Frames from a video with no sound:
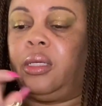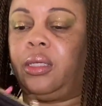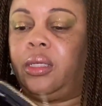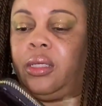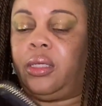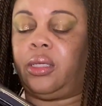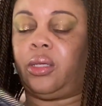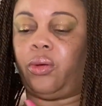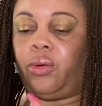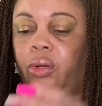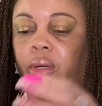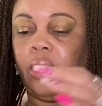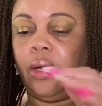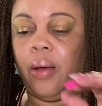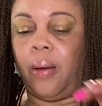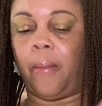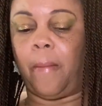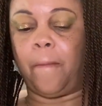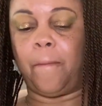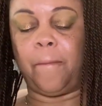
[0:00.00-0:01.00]
So yeah.
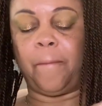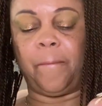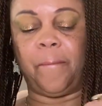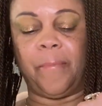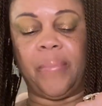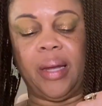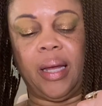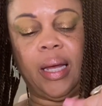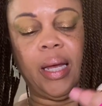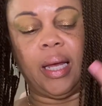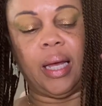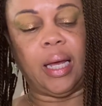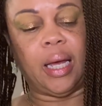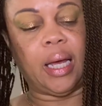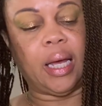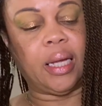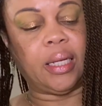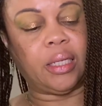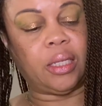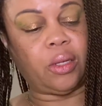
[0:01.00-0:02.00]

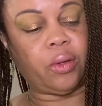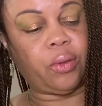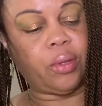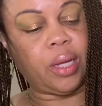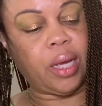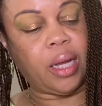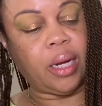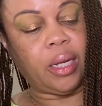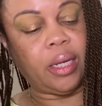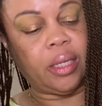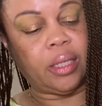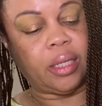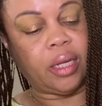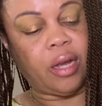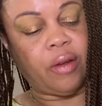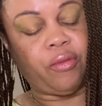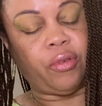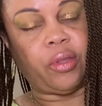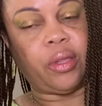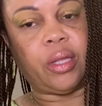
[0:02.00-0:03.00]
And so that is
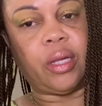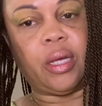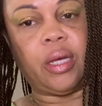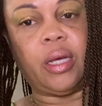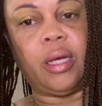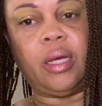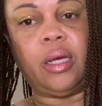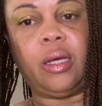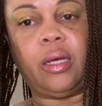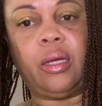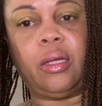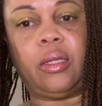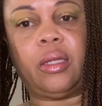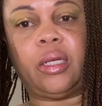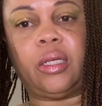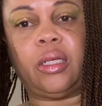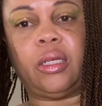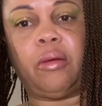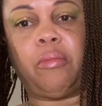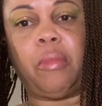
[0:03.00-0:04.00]
everything
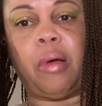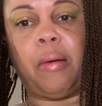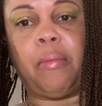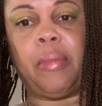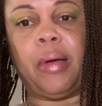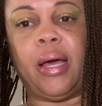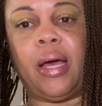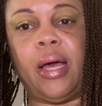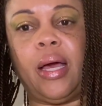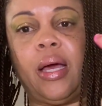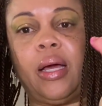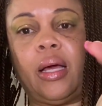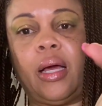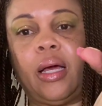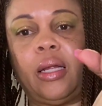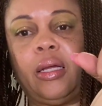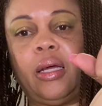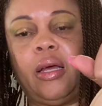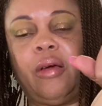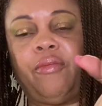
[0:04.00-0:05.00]
that's in my bag. I
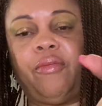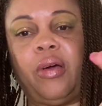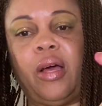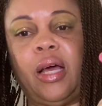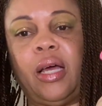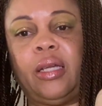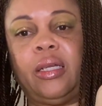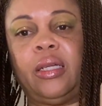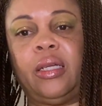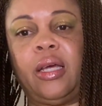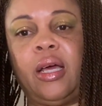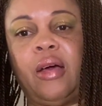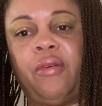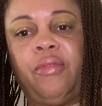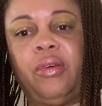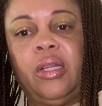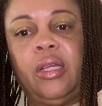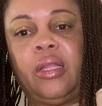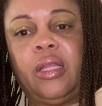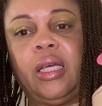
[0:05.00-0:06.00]
didn't have I didn't have
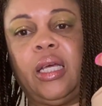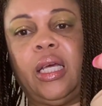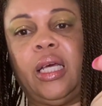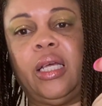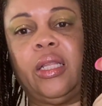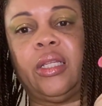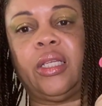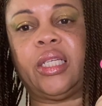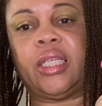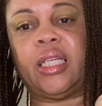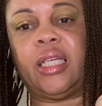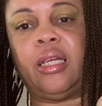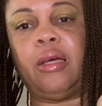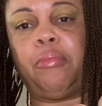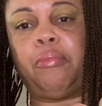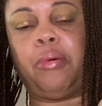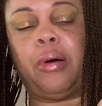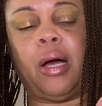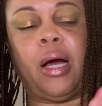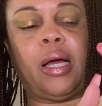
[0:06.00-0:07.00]
anything in the slip
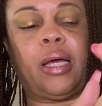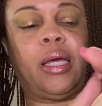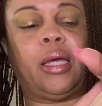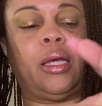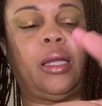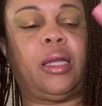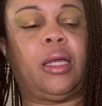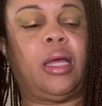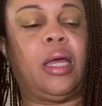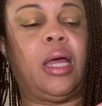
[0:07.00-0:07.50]
pocket.